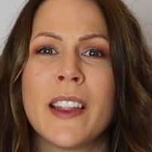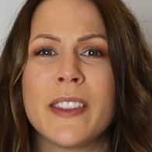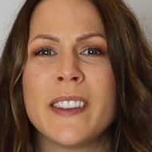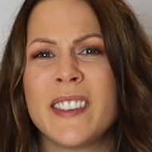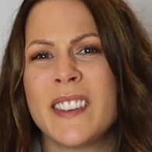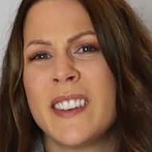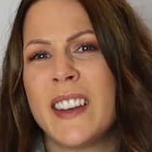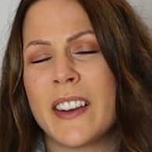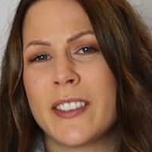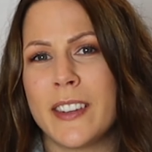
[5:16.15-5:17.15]
This isn't
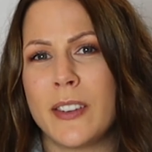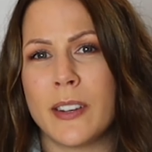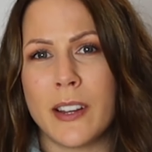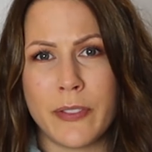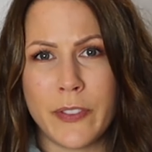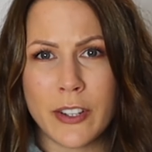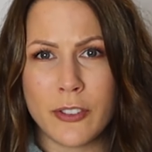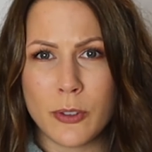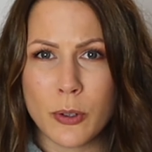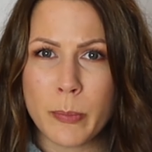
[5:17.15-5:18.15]
actually going to
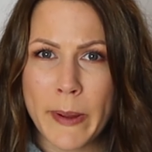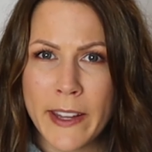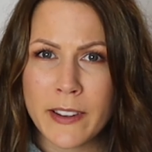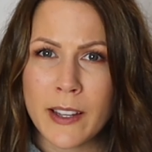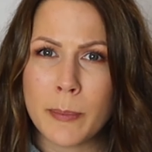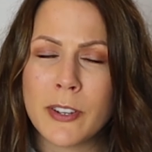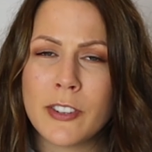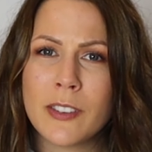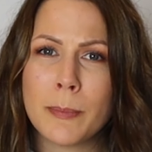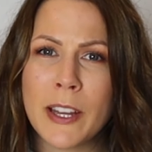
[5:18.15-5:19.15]
affect you too badly, but
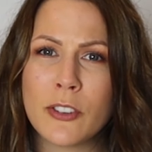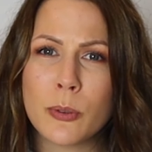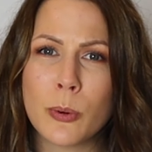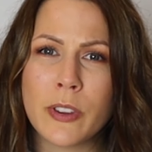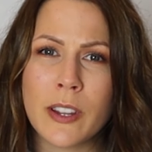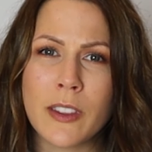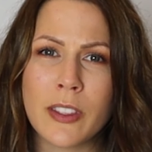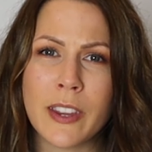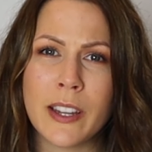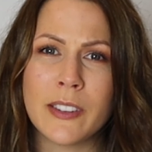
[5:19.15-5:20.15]
just make sure that the
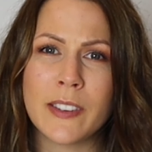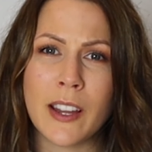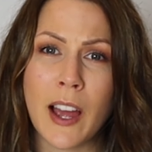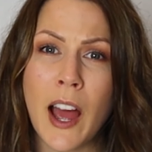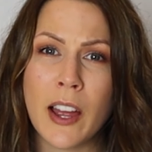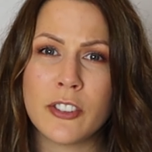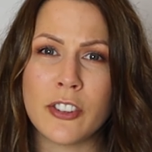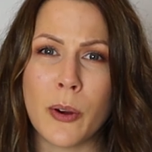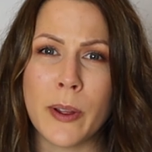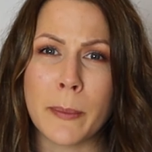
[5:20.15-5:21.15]
things that are
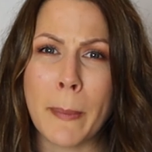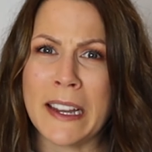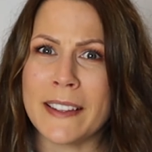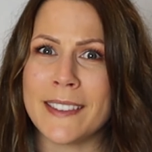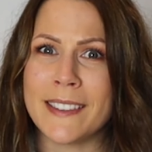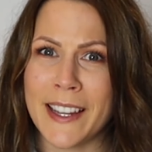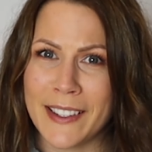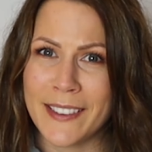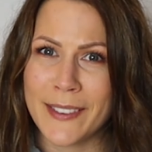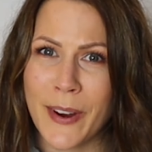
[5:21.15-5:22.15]
showing make
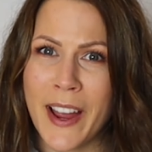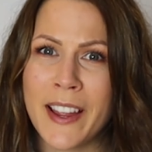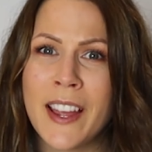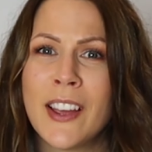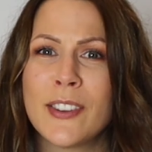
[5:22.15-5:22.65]
sense, right?